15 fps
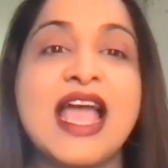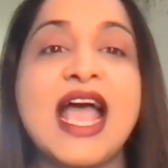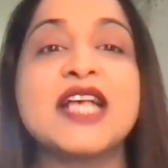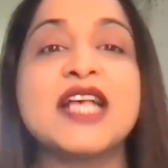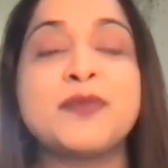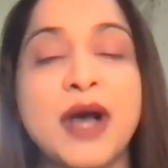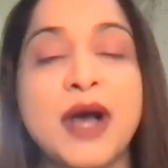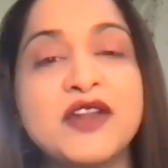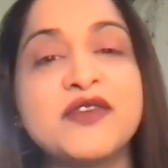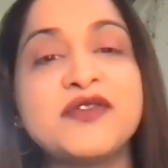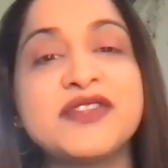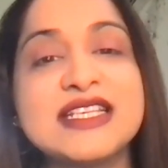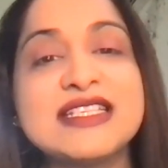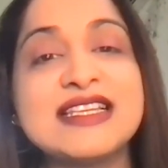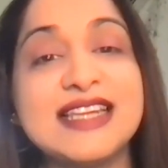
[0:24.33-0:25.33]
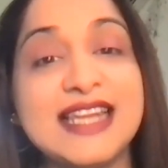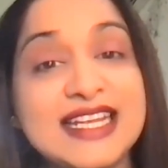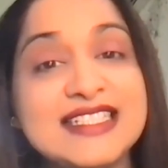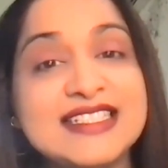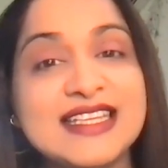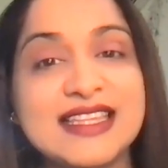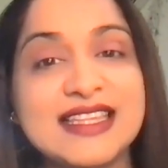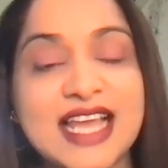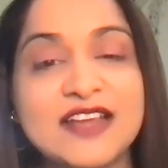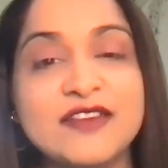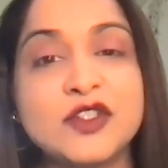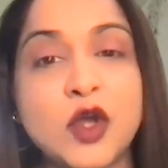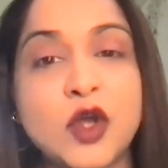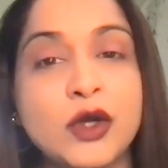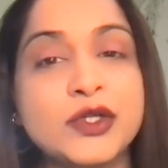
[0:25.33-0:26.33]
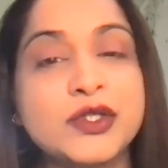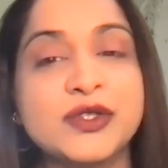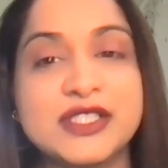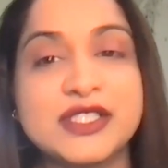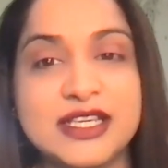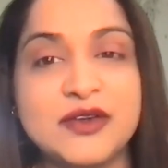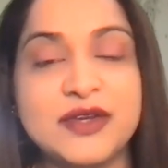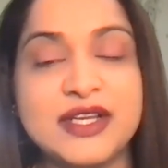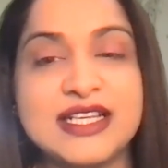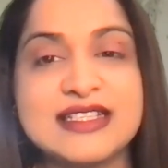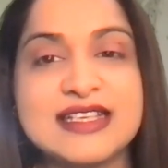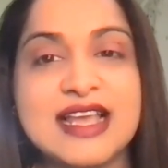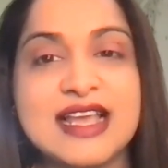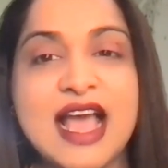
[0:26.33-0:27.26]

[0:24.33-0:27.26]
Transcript: as part of this LinkedIn Live talk show series,